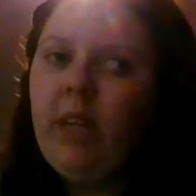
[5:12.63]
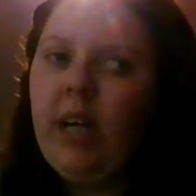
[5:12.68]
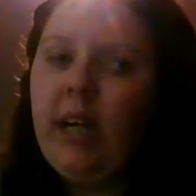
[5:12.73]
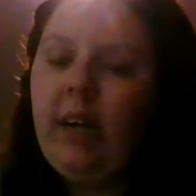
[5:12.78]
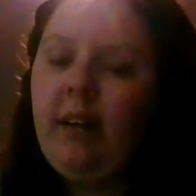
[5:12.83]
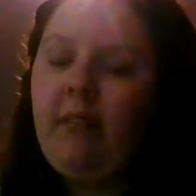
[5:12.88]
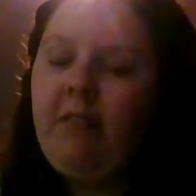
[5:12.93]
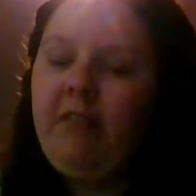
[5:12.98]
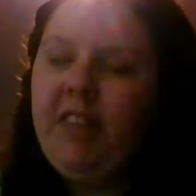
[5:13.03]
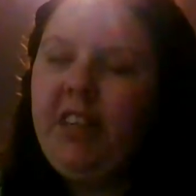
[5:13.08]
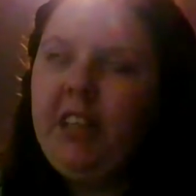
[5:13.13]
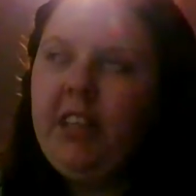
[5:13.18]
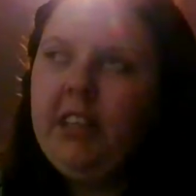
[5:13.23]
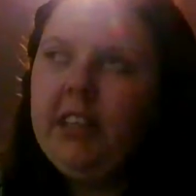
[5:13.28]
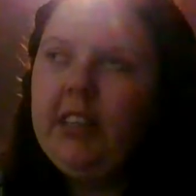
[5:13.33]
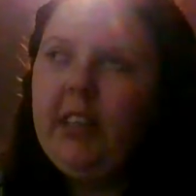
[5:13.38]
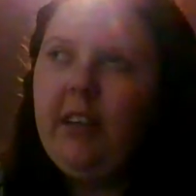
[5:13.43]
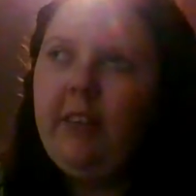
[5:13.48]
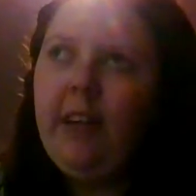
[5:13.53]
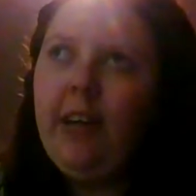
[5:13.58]
And I feel
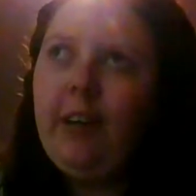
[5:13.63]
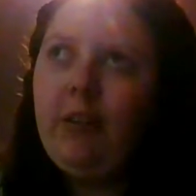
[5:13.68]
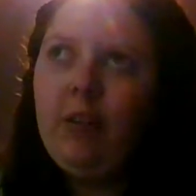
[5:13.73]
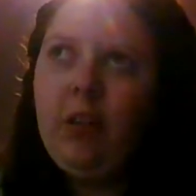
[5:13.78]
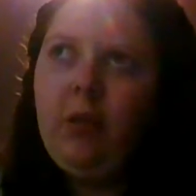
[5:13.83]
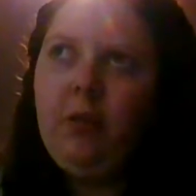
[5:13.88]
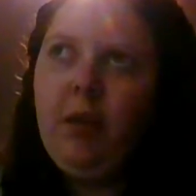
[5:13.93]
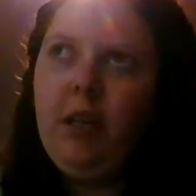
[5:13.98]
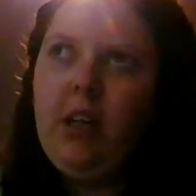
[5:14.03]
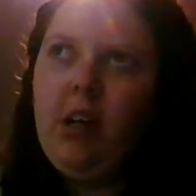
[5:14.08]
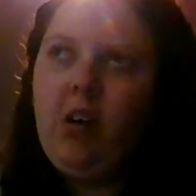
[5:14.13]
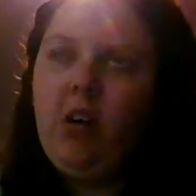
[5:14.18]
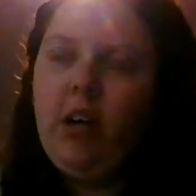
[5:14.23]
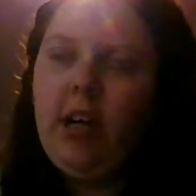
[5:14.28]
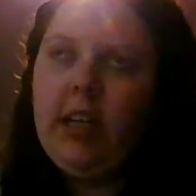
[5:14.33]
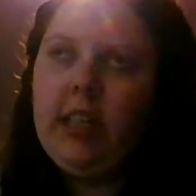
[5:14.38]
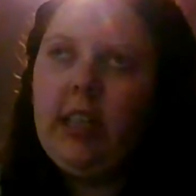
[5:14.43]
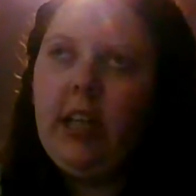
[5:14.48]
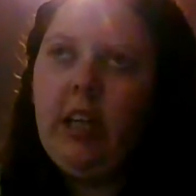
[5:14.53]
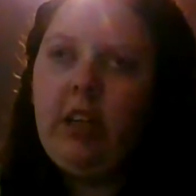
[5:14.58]
as though that would have been a good
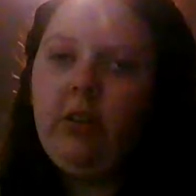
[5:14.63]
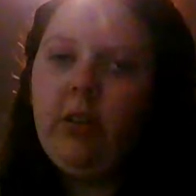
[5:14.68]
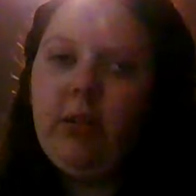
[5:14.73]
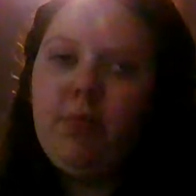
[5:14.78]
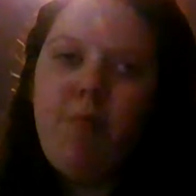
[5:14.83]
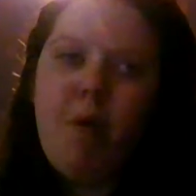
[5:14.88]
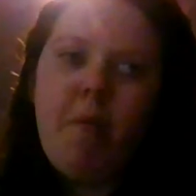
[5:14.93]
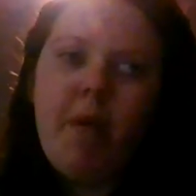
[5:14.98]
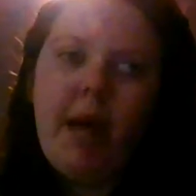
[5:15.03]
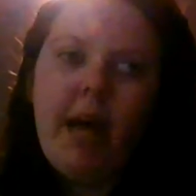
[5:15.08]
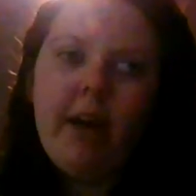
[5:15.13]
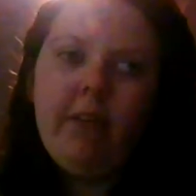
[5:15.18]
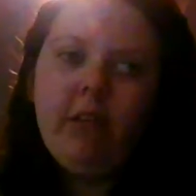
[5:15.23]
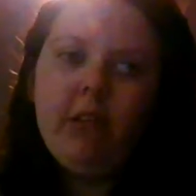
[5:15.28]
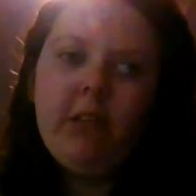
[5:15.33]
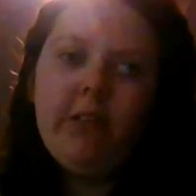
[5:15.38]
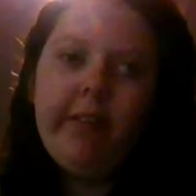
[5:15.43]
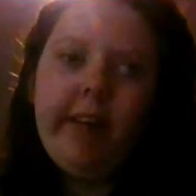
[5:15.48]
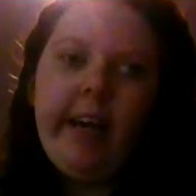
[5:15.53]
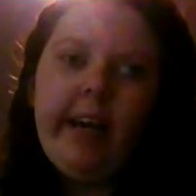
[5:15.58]
idea to ask my
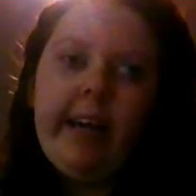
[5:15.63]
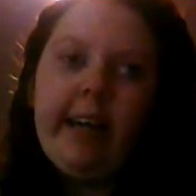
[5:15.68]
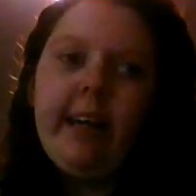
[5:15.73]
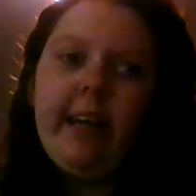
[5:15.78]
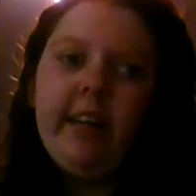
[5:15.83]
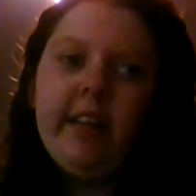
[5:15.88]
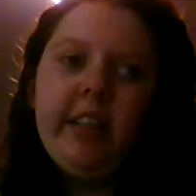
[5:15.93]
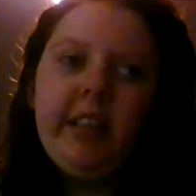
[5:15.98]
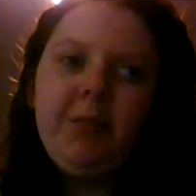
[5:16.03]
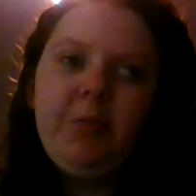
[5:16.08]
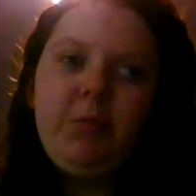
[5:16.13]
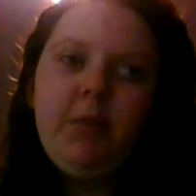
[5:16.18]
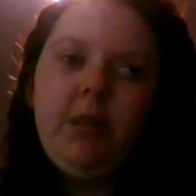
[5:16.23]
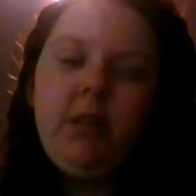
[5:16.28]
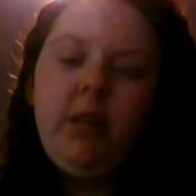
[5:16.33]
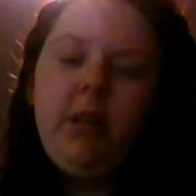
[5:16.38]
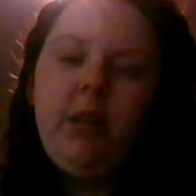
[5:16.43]
parents for help.